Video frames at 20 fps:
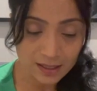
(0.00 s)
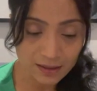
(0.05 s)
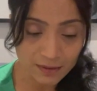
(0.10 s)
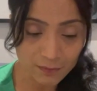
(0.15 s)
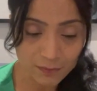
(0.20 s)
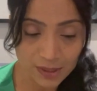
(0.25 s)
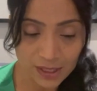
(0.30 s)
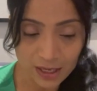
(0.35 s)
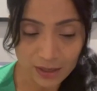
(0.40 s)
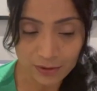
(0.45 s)

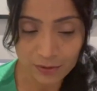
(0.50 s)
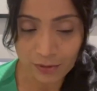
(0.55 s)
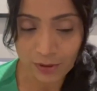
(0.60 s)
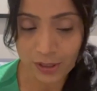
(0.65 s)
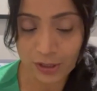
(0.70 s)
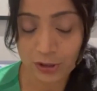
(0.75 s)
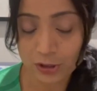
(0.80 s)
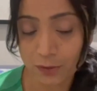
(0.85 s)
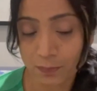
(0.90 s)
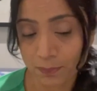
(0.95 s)
we are
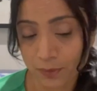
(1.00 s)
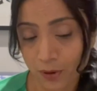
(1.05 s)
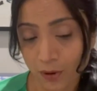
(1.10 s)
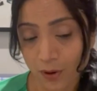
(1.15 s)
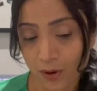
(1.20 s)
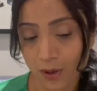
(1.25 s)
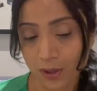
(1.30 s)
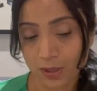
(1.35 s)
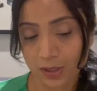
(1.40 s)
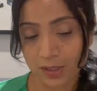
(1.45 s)
going to
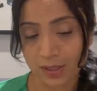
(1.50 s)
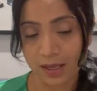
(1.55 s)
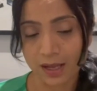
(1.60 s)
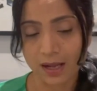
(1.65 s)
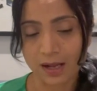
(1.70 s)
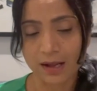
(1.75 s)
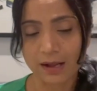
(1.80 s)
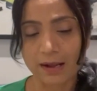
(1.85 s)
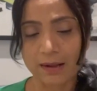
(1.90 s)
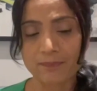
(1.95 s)
plot
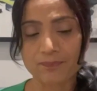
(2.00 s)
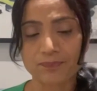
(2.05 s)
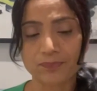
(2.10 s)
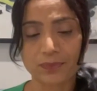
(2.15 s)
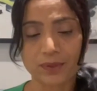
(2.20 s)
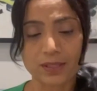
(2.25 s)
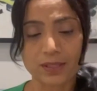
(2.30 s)
the